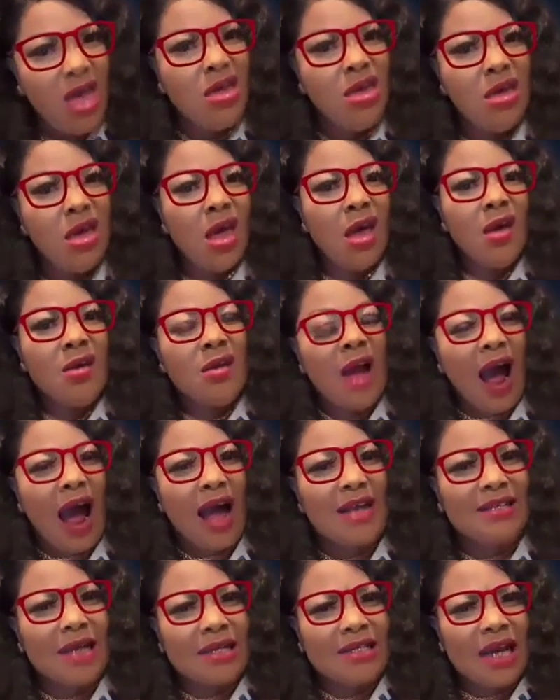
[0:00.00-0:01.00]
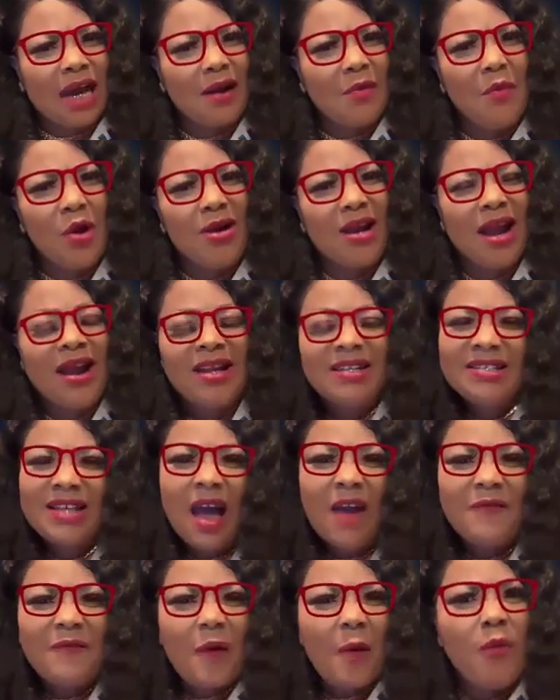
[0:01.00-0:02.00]
Hey, na achacha no more than
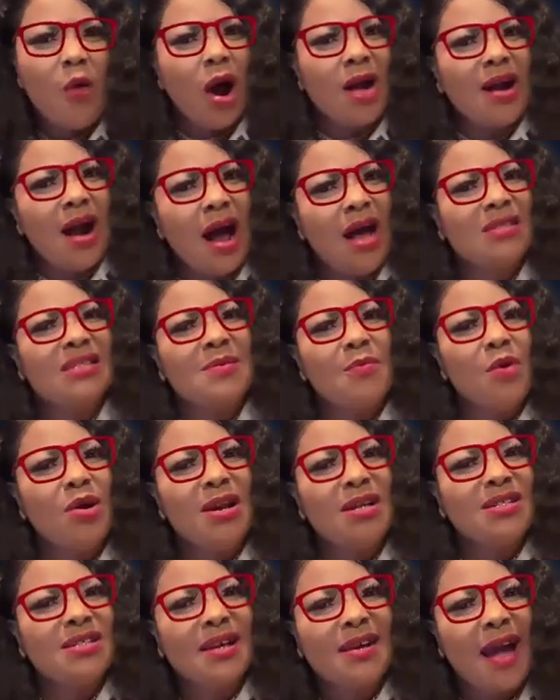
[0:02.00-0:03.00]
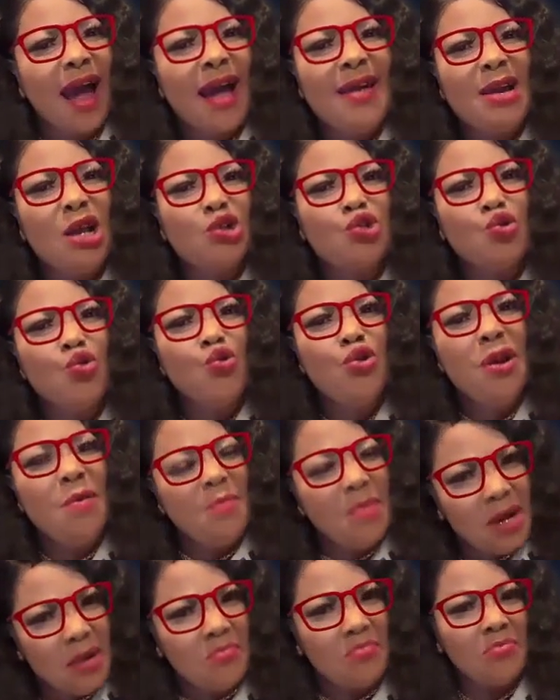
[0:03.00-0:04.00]
share for more now. Some more they say kind of two
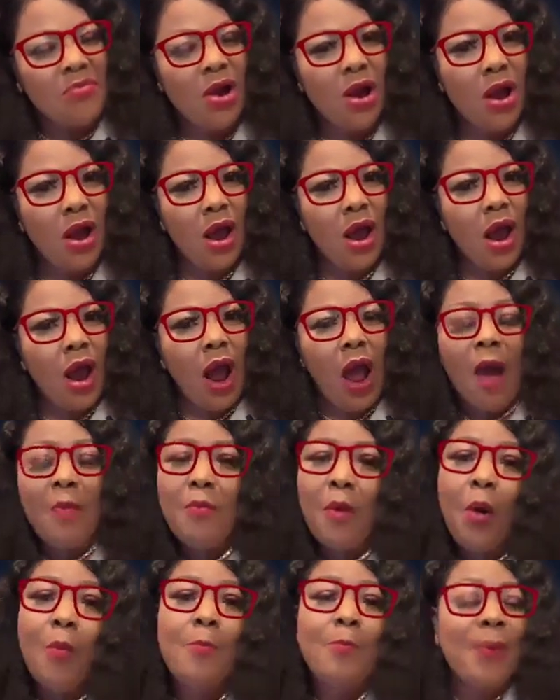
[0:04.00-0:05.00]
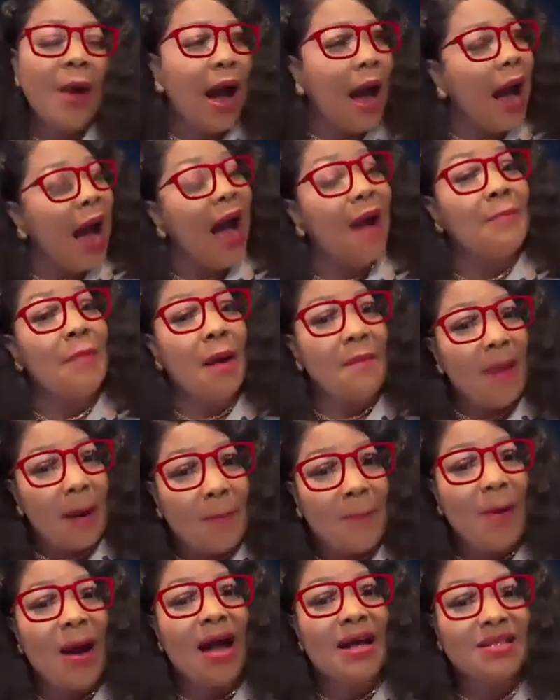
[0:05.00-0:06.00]
minimum. Hey, mom pa
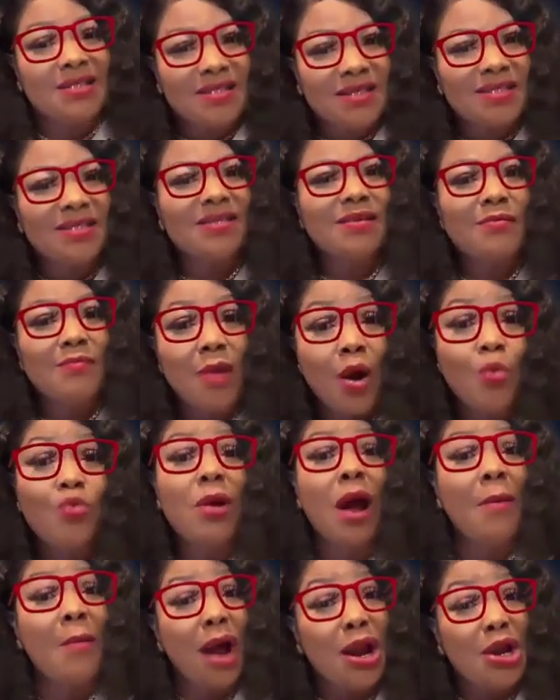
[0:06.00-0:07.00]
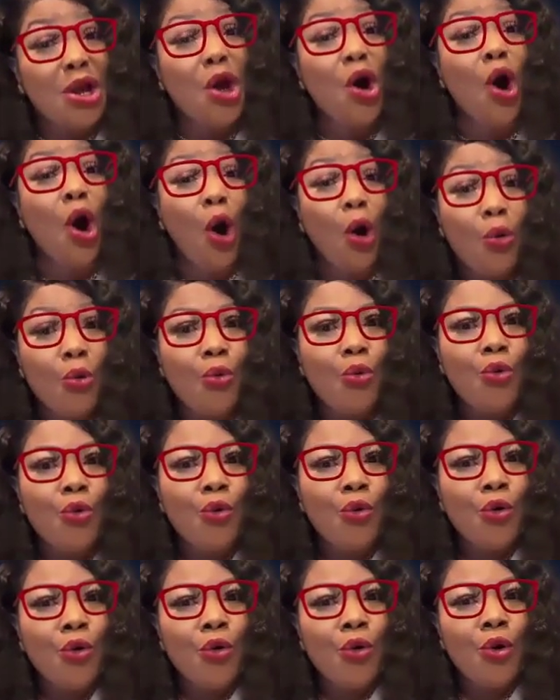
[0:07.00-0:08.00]
mama parts. But una manio.
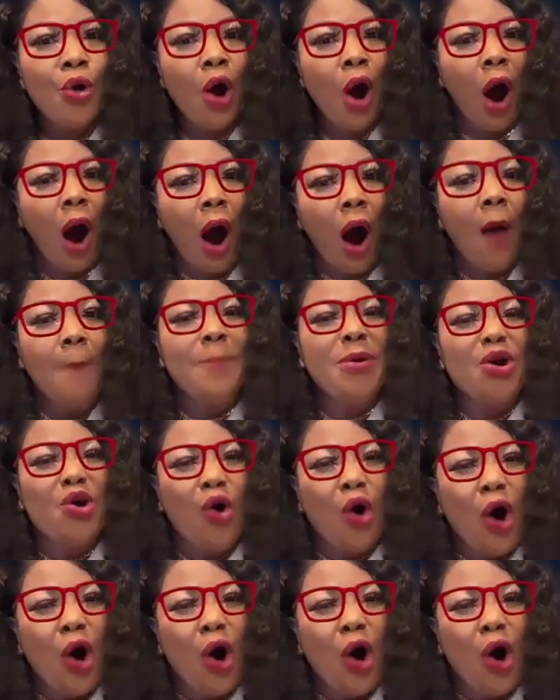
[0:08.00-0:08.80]
All